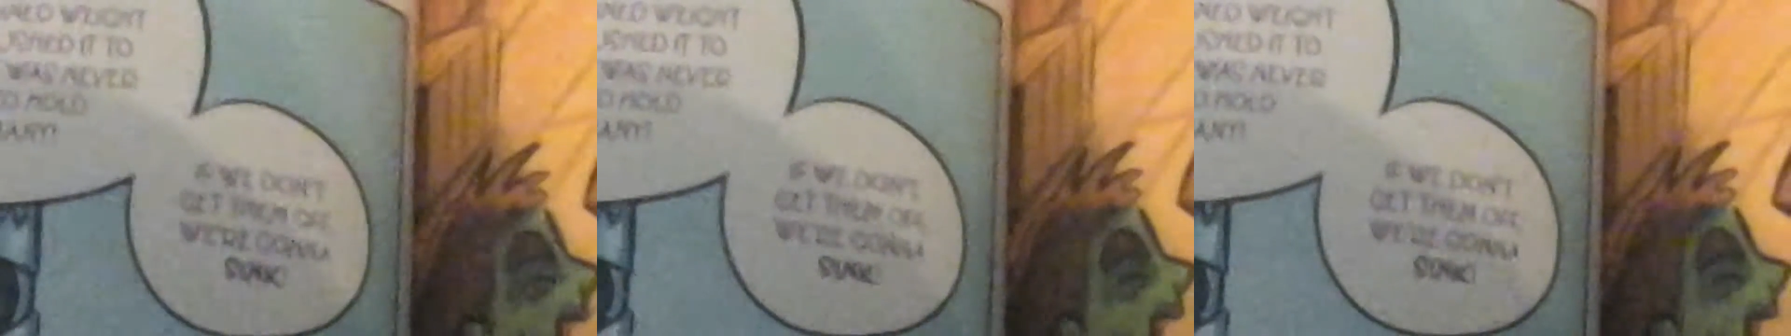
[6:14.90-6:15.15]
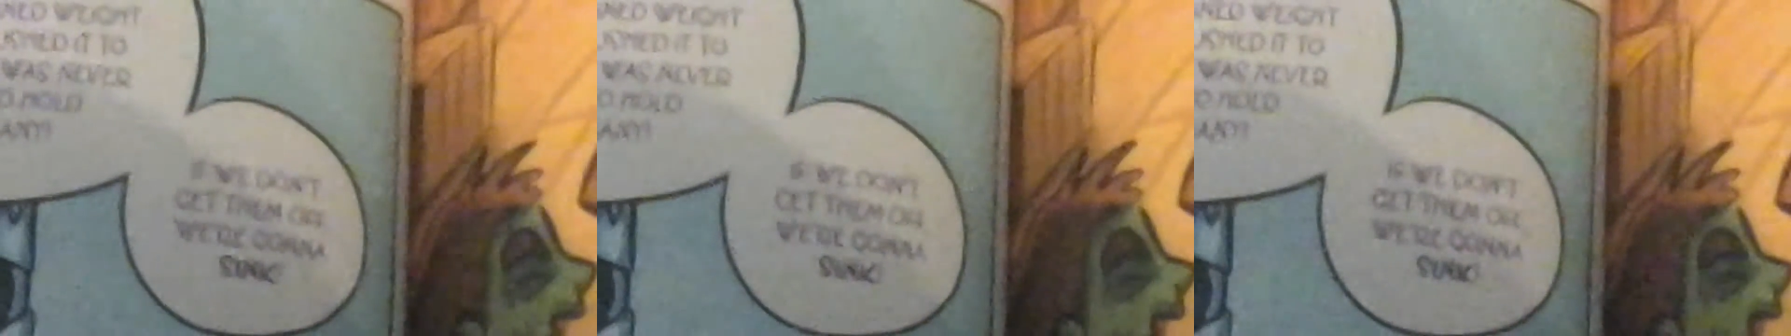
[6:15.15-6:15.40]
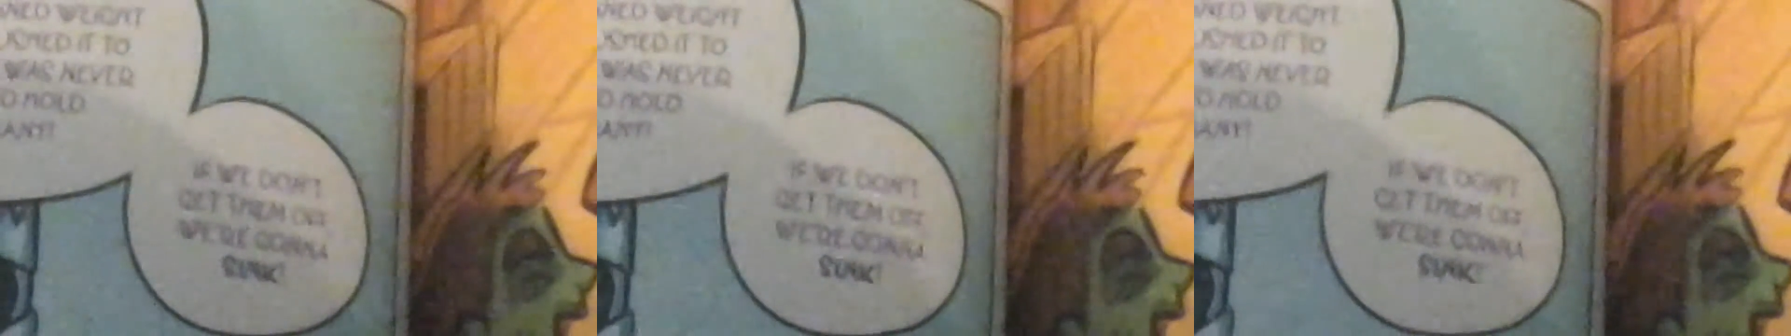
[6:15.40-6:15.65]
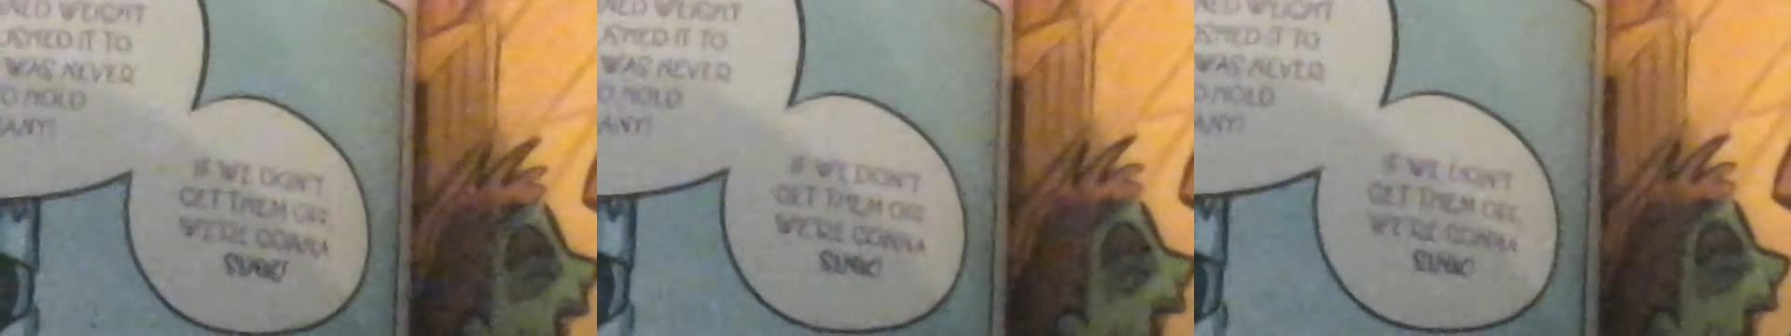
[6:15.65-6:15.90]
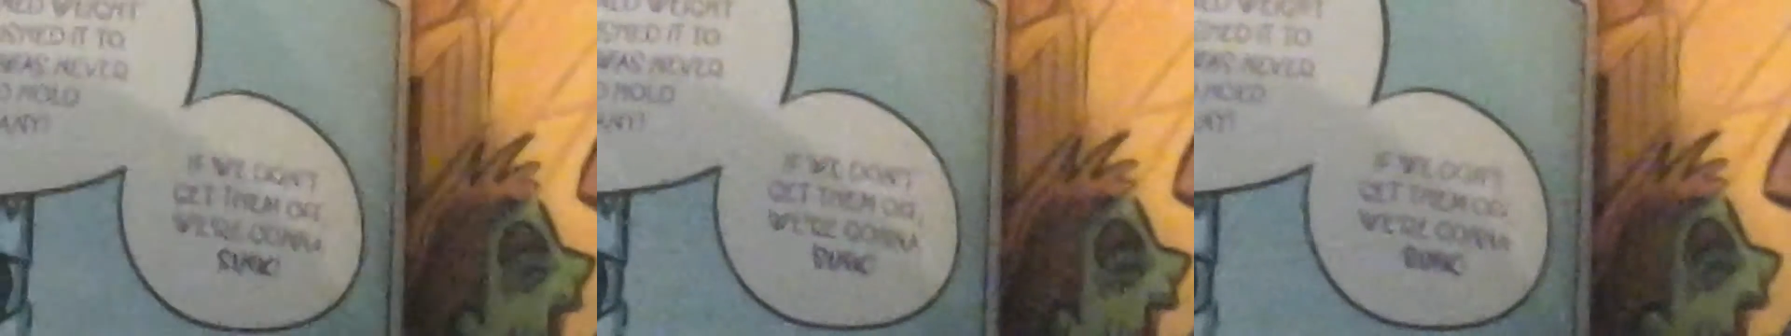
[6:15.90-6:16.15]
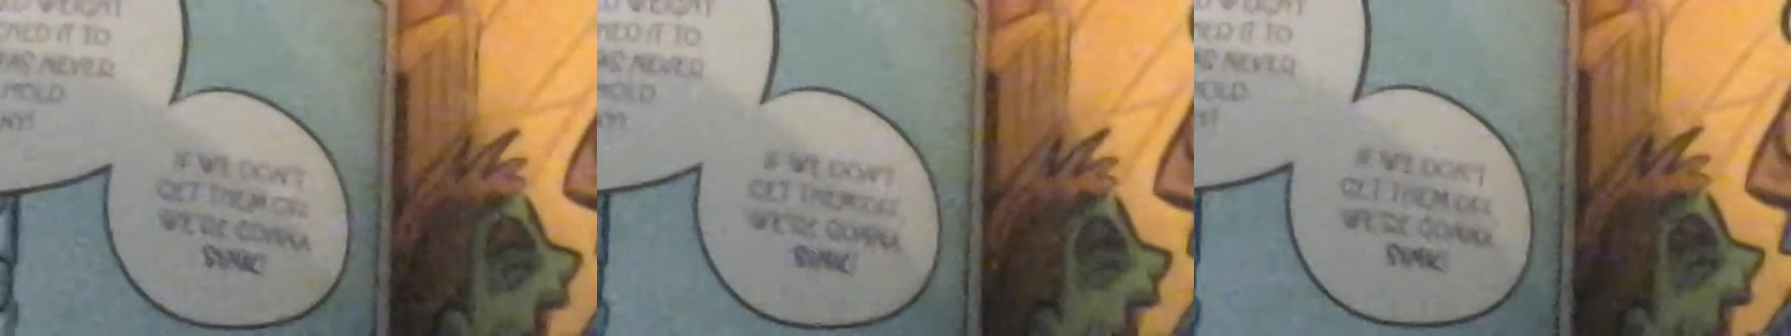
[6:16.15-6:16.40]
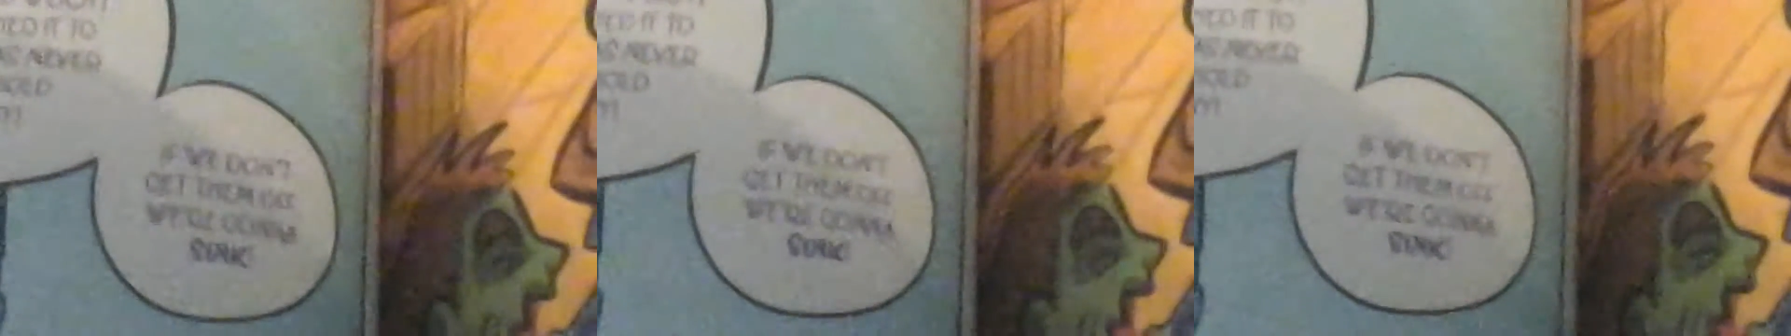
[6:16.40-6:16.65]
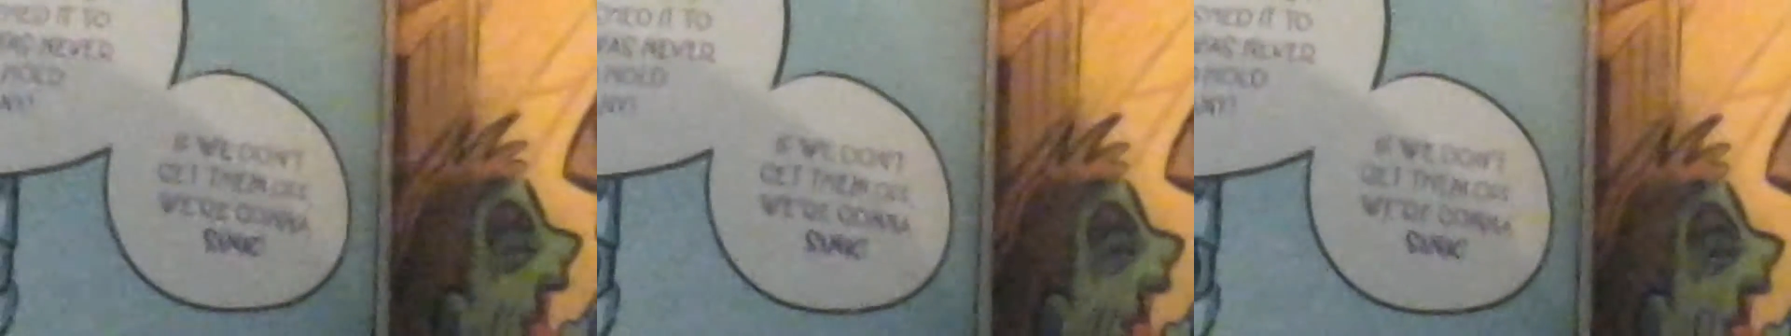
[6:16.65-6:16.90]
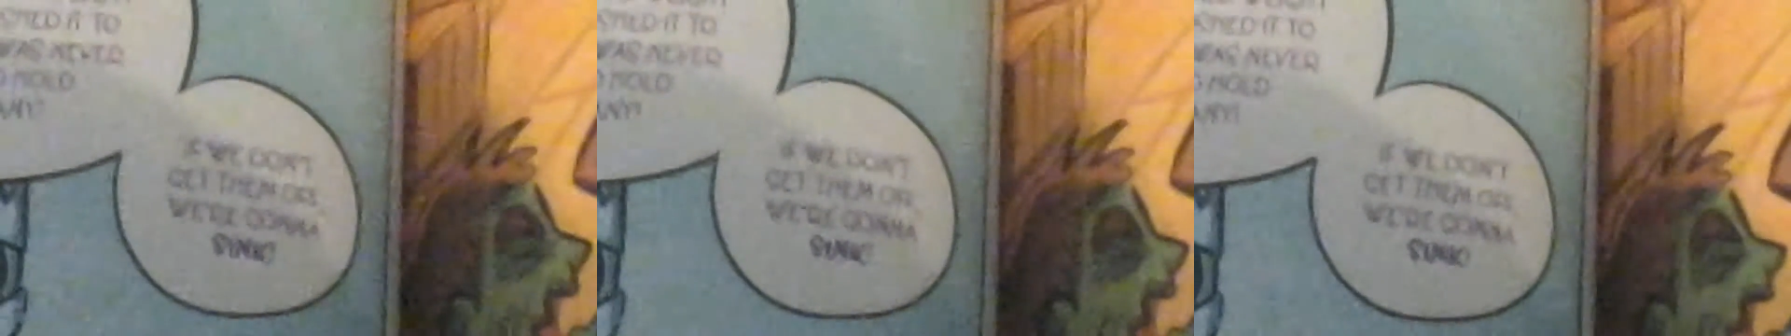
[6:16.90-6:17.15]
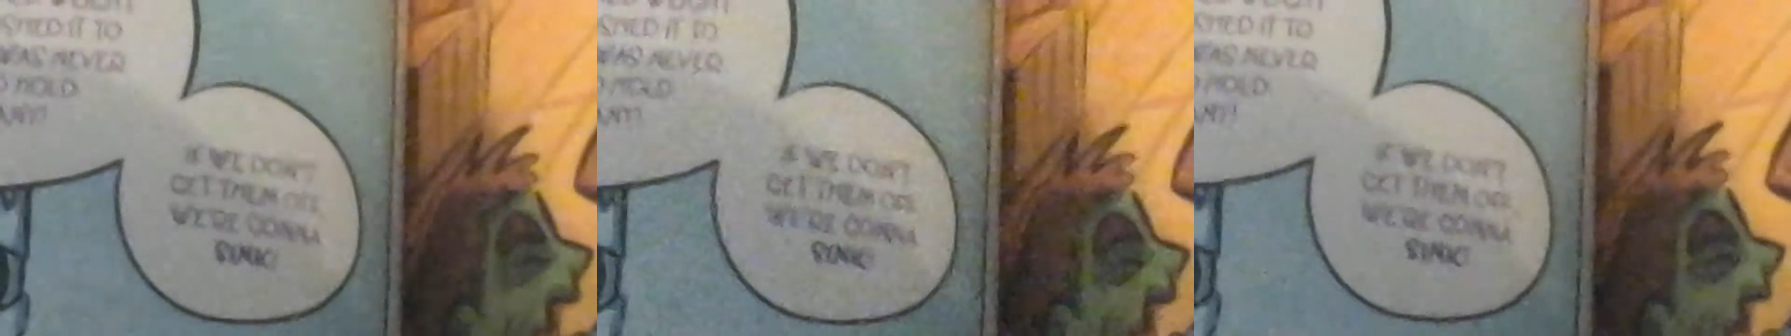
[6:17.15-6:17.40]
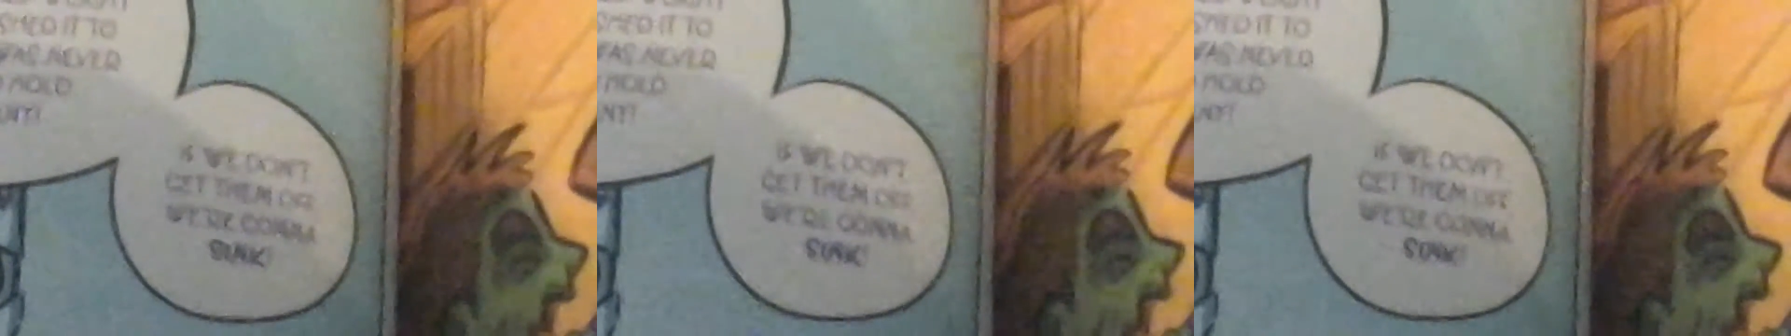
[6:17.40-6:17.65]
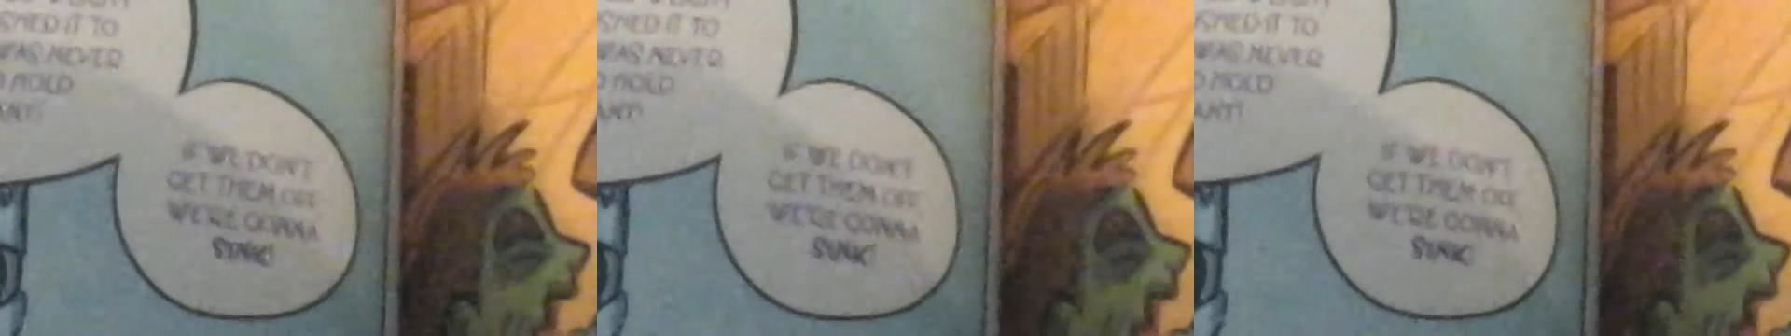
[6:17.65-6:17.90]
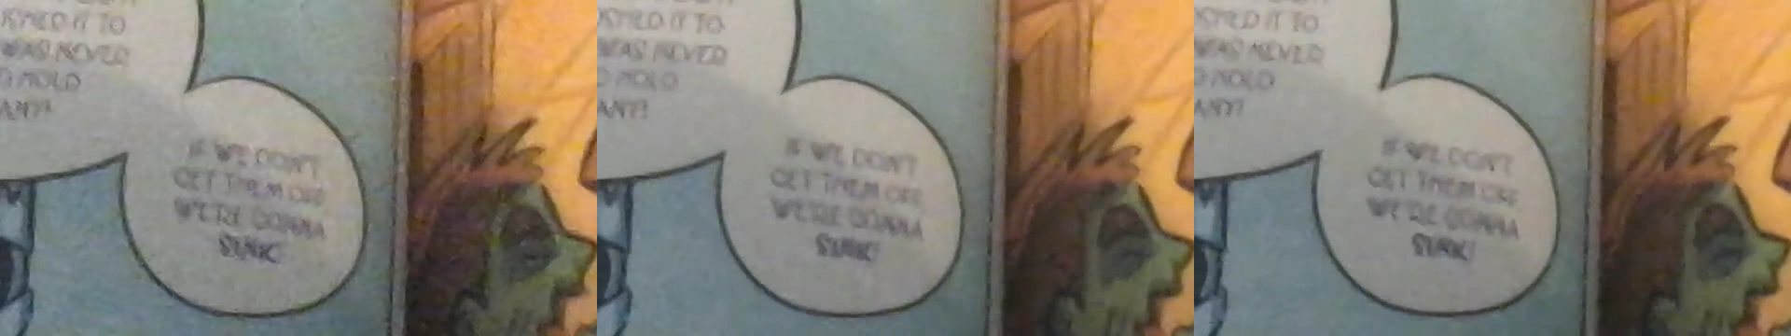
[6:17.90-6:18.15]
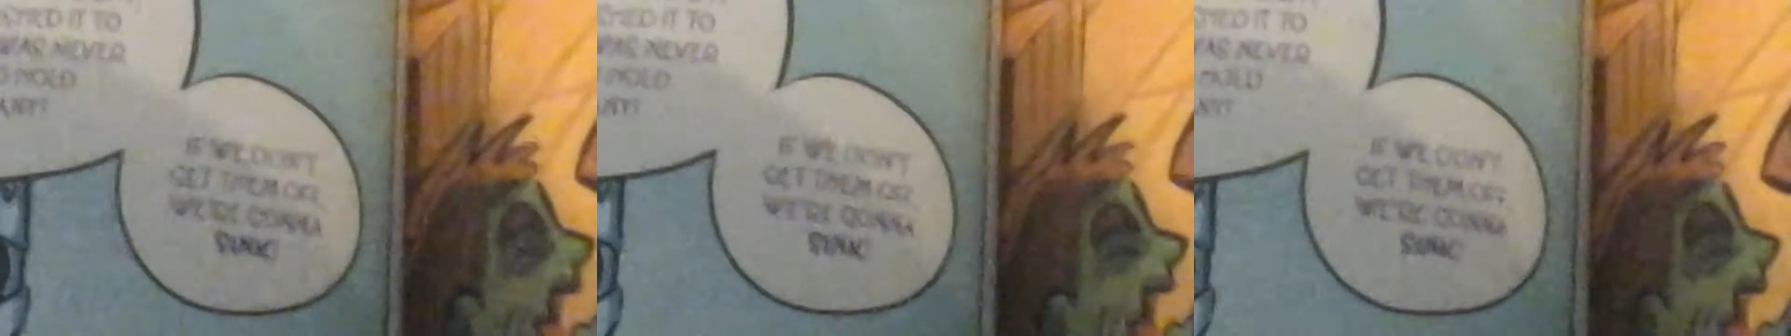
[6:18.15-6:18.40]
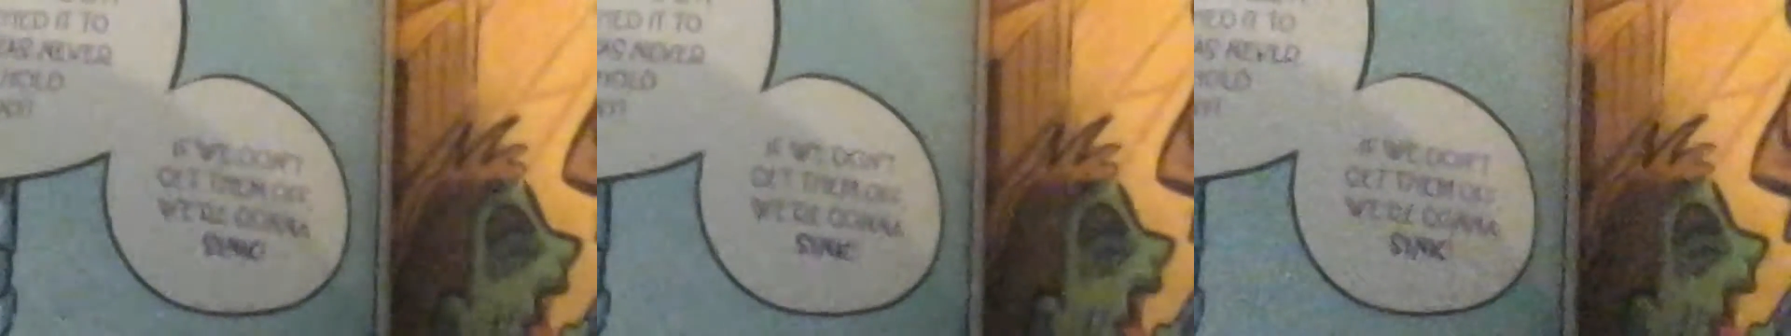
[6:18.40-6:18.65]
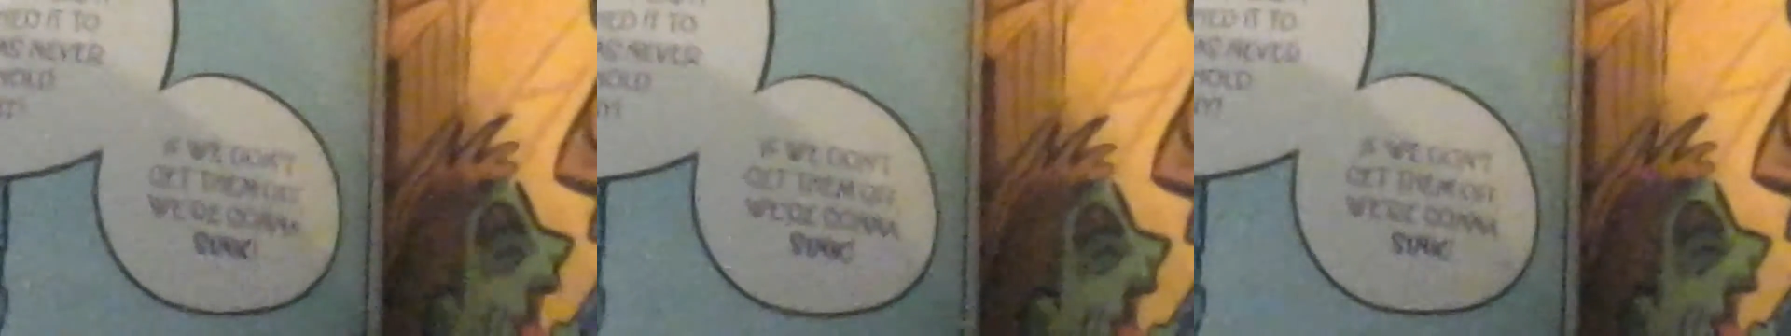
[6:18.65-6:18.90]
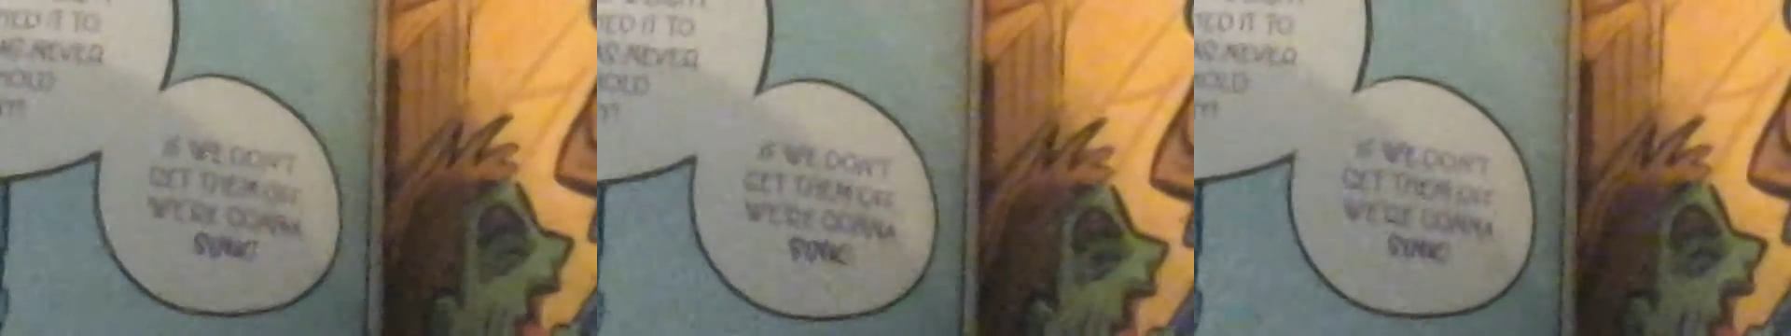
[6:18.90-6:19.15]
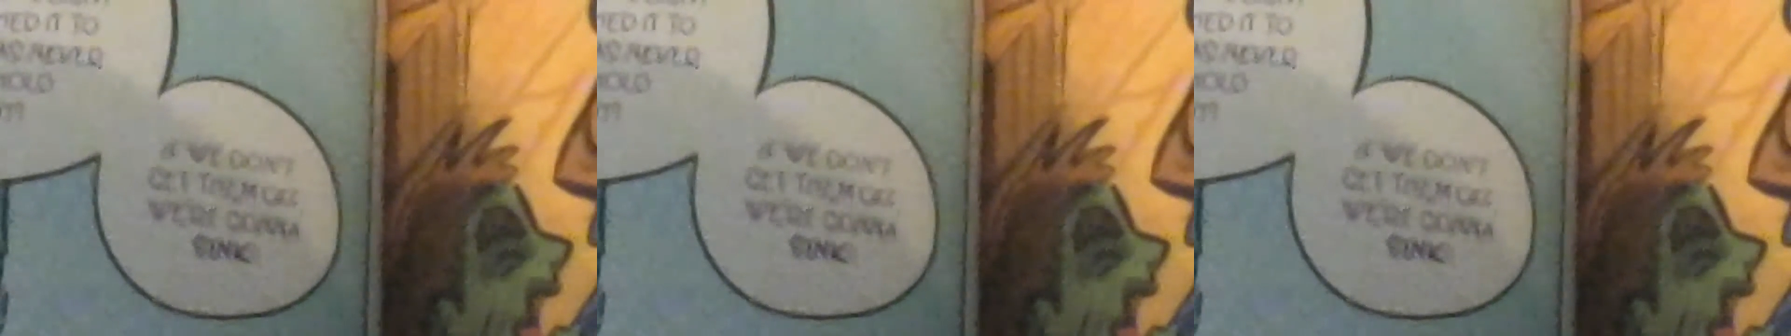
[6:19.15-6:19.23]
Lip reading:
(no speaker visible)